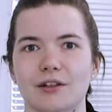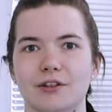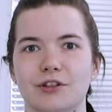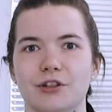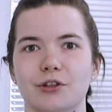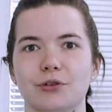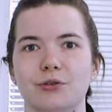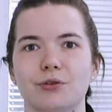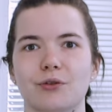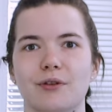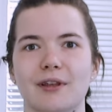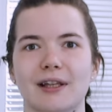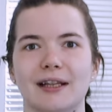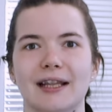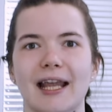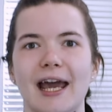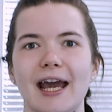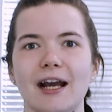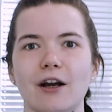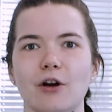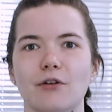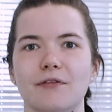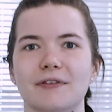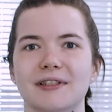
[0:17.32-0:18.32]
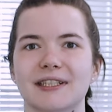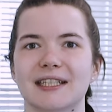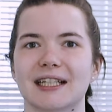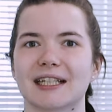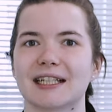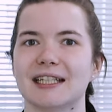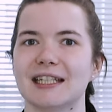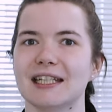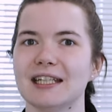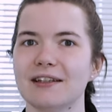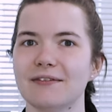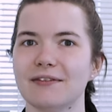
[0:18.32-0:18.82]
Due to the lack of
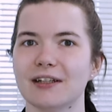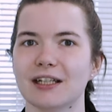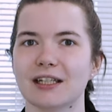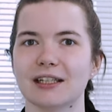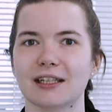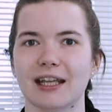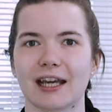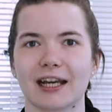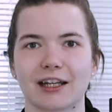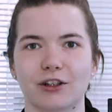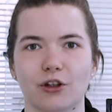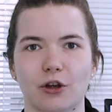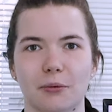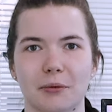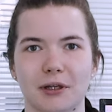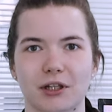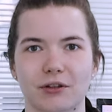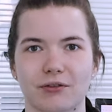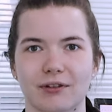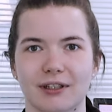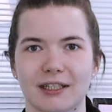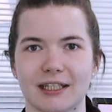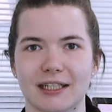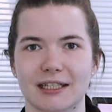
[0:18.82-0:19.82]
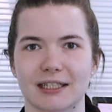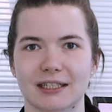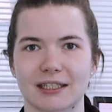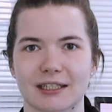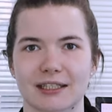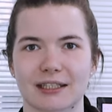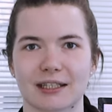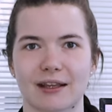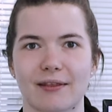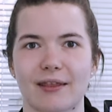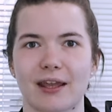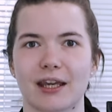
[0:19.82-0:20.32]
significant economic
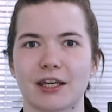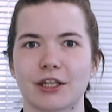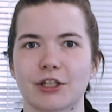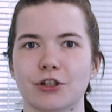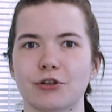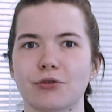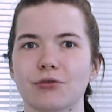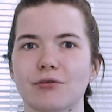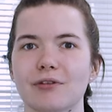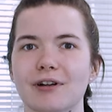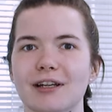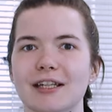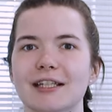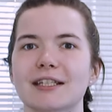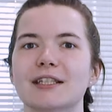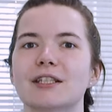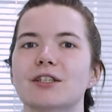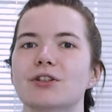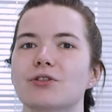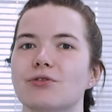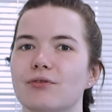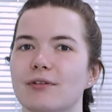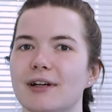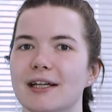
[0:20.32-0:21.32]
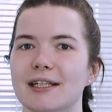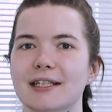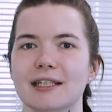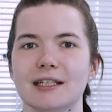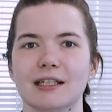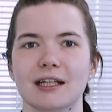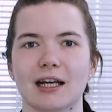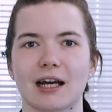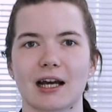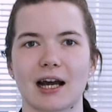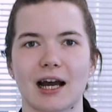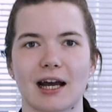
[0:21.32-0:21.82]
releases, the euro is
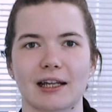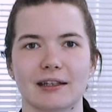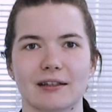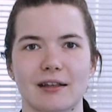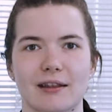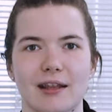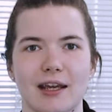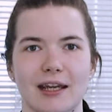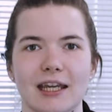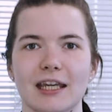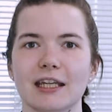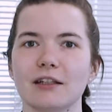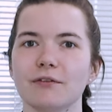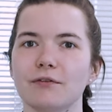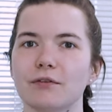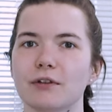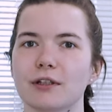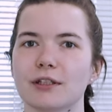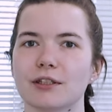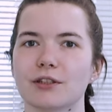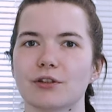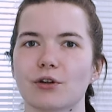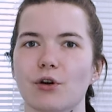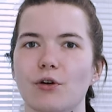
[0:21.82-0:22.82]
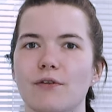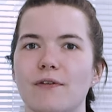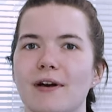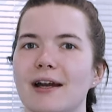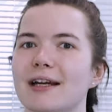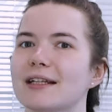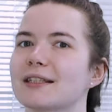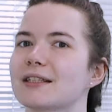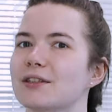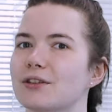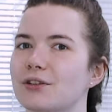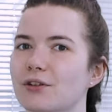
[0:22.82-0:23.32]
trading under the influence of
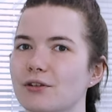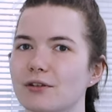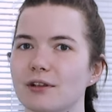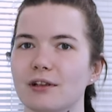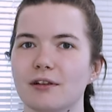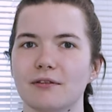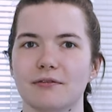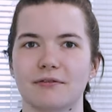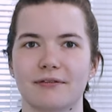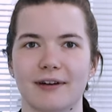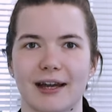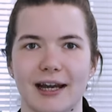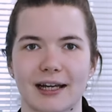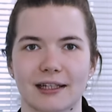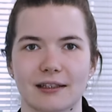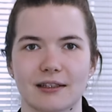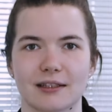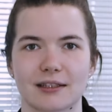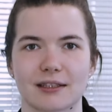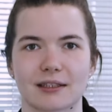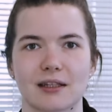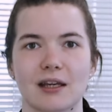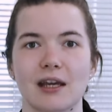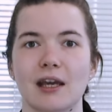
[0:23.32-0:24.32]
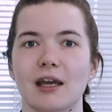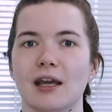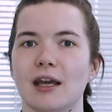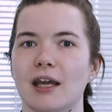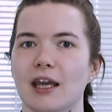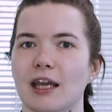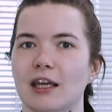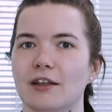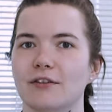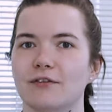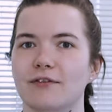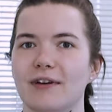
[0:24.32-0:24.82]
external factors.
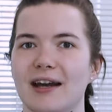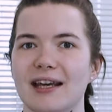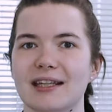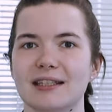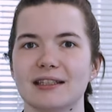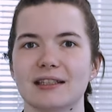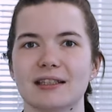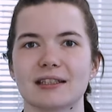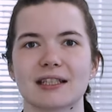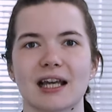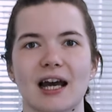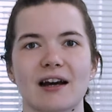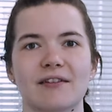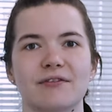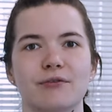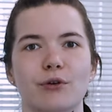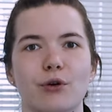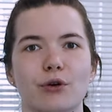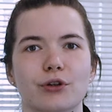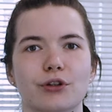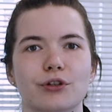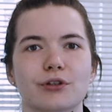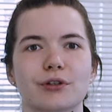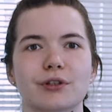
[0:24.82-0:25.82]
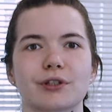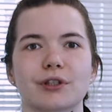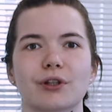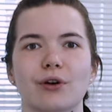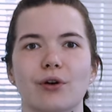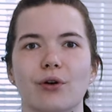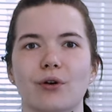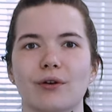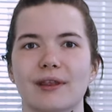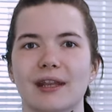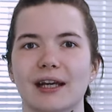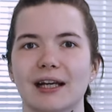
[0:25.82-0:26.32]
Investors are focused
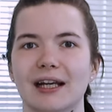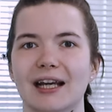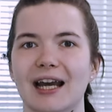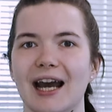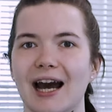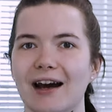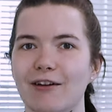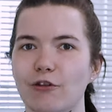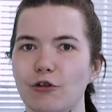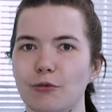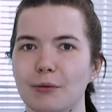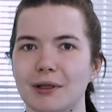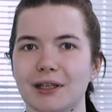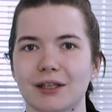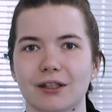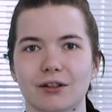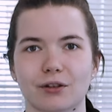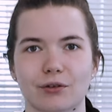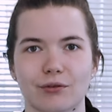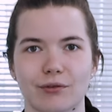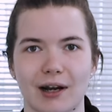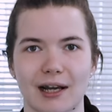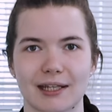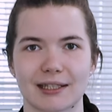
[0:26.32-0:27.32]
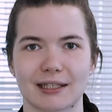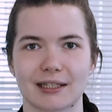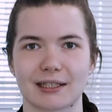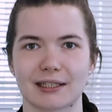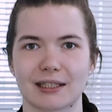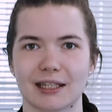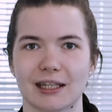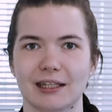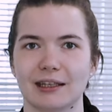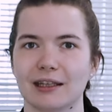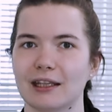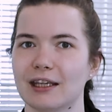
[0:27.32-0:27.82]
on the government
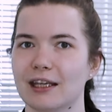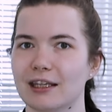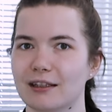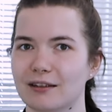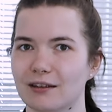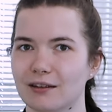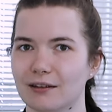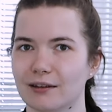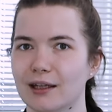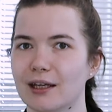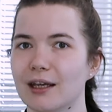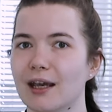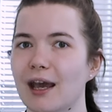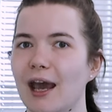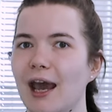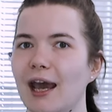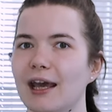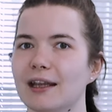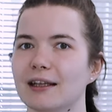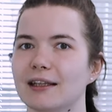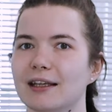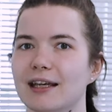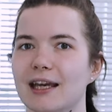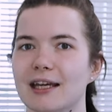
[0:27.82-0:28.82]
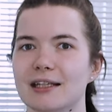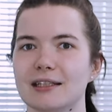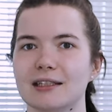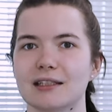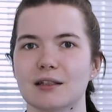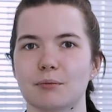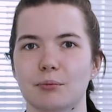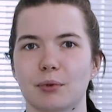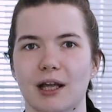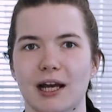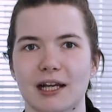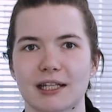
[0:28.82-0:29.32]
crisis in Italy and gas
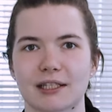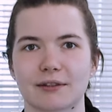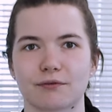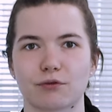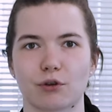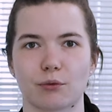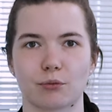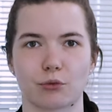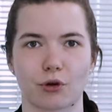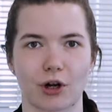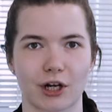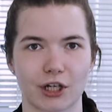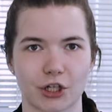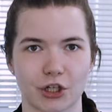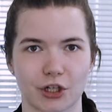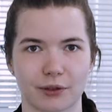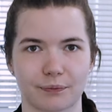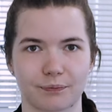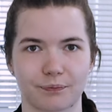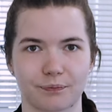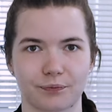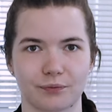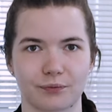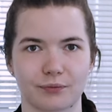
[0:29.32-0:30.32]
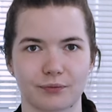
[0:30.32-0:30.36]
supplies from Russia.